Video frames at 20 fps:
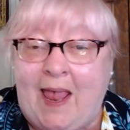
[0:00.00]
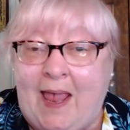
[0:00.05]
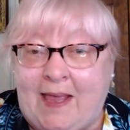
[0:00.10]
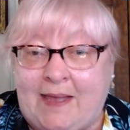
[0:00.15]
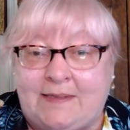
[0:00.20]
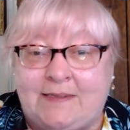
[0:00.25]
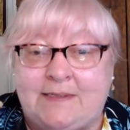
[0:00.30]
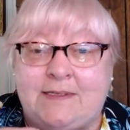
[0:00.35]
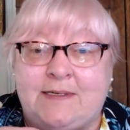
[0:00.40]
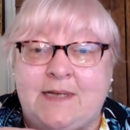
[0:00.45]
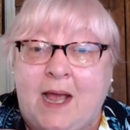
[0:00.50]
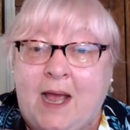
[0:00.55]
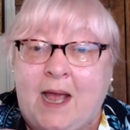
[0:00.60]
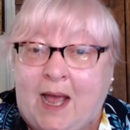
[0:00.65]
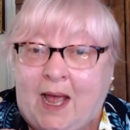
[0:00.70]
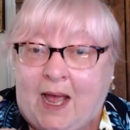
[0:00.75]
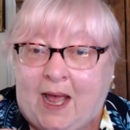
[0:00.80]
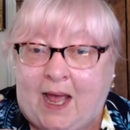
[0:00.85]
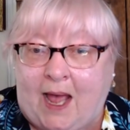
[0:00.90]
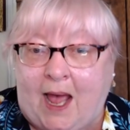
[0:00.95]
And
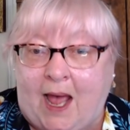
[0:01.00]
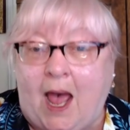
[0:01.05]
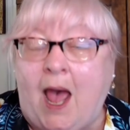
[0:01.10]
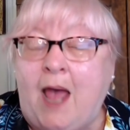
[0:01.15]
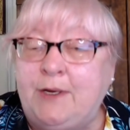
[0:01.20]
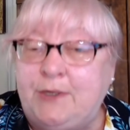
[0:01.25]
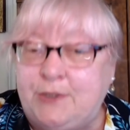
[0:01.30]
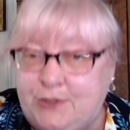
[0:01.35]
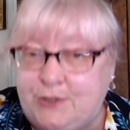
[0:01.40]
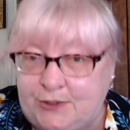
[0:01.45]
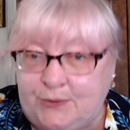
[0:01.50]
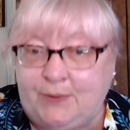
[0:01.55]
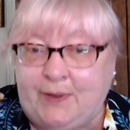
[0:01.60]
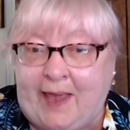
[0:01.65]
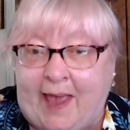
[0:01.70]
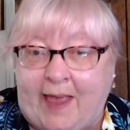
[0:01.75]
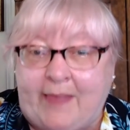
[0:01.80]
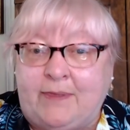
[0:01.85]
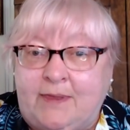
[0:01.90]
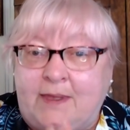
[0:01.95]
I
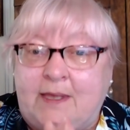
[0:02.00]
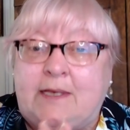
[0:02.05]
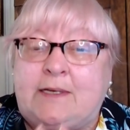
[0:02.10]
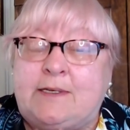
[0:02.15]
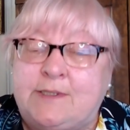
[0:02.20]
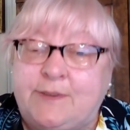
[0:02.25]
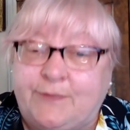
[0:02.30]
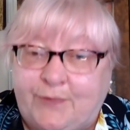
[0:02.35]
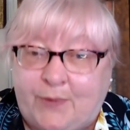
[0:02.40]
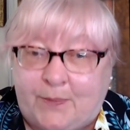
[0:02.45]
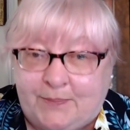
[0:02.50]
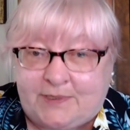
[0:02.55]
do get things